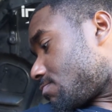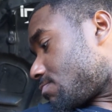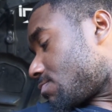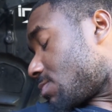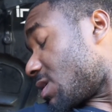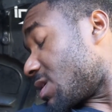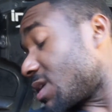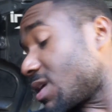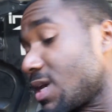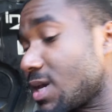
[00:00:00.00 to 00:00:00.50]

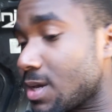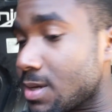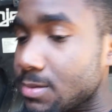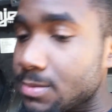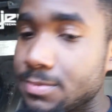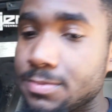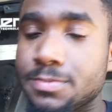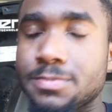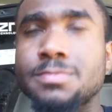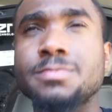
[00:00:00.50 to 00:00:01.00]

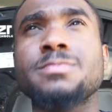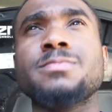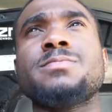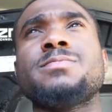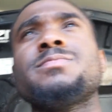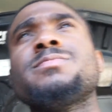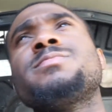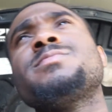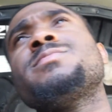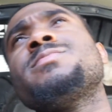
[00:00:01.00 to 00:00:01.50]
Again,
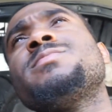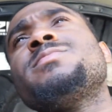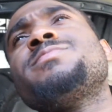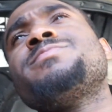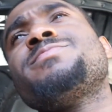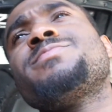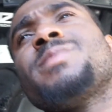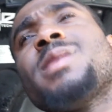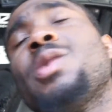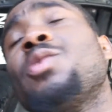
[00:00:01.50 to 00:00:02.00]

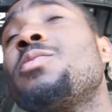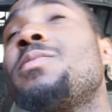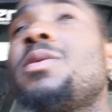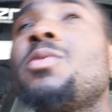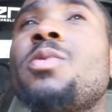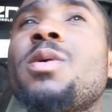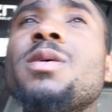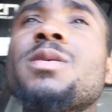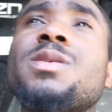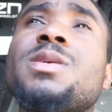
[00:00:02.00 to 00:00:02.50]
it would be
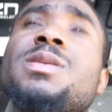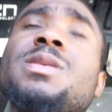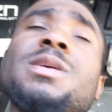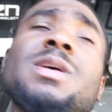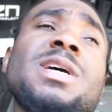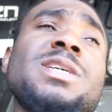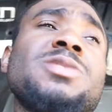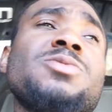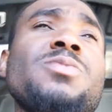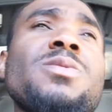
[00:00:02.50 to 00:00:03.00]
worth it.
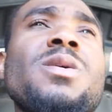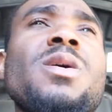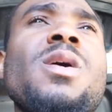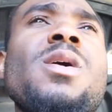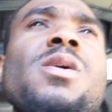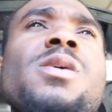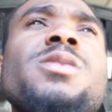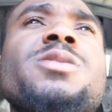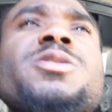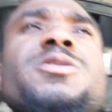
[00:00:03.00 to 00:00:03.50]
That's what it would
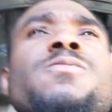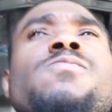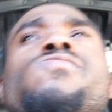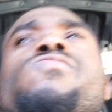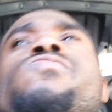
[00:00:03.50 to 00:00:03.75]
cost.